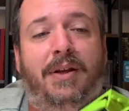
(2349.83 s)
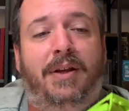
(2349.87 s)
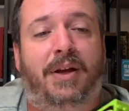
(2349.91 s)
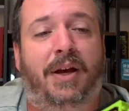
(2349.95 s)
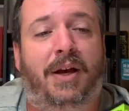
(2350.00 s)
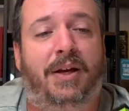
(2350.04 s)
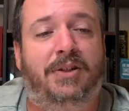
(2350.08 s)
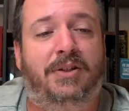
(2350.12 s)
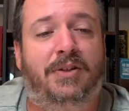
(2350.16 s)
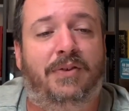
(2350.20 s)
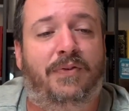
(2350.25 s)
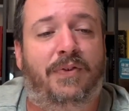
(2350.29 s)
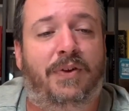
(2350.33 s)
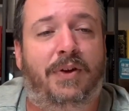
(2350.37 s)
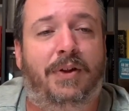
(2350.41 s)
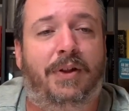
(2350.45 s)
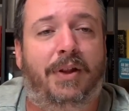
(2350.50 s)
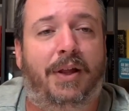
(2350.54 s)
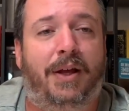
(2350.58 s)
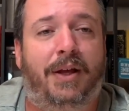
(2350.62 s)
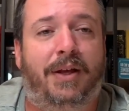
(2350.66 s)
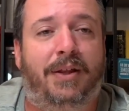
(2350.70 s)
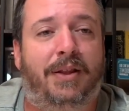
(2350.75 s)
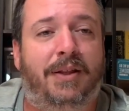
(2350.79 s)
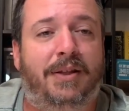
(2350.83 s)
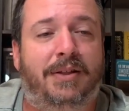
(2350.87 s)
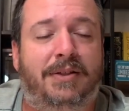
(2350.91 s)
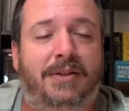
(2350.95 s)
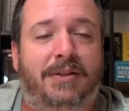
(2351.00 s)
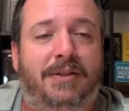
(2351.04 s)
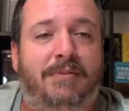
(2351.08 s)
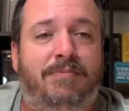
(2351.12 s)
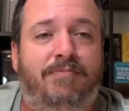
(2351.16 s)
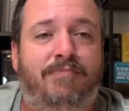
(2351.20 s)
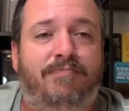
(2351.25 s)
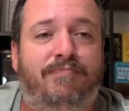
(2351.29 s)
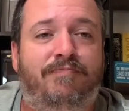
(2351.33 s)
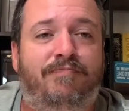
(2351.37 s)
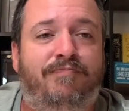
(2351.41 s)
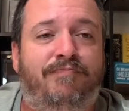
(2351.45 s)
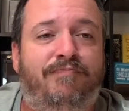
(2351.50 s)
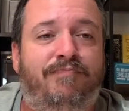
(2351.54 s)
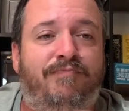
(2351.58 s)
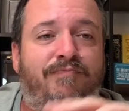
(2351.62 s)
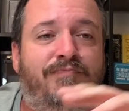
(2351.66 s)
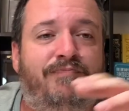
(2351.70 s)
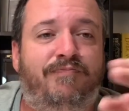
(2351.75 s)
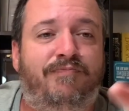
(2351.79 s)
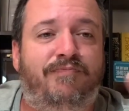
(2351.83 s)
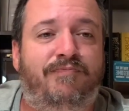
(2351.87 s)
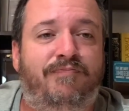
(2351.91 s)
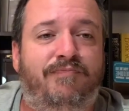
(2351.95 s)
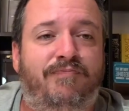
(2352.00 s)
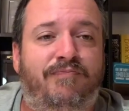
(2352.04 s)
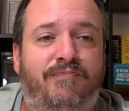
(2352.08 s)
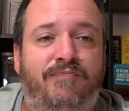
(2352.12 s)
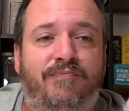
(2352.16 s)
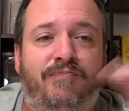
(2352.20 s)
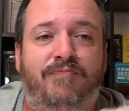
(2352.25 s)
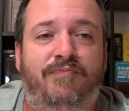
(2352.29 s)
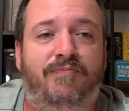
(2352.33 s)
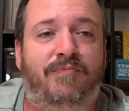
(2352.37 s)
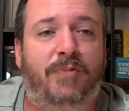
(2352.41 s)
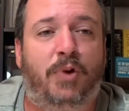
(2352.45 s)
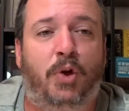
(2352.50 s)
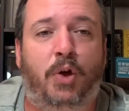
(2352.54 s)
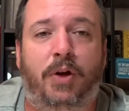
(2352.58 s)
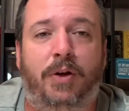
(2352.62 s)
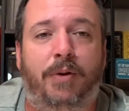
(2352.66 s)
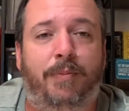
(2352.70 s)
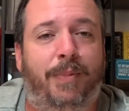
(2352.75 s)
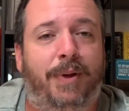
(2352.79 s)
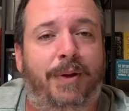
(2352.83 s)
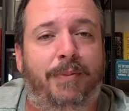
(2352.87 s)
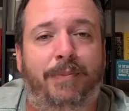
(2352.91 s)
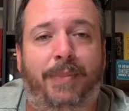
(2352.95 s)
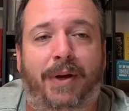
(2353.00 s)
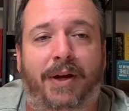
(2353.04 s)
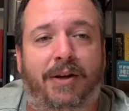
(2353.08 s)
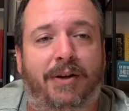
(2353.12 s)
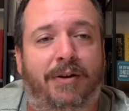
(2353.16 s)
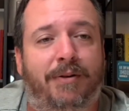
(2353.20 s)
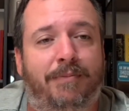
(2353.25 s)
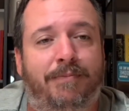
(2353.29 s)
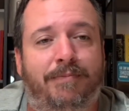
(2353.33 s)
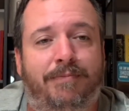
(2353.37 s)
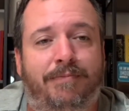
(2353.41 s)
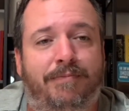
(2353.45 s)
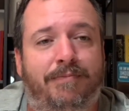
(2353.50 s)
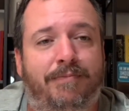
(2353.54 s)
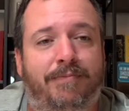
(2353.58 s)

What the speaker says: I just feel like this could have been better.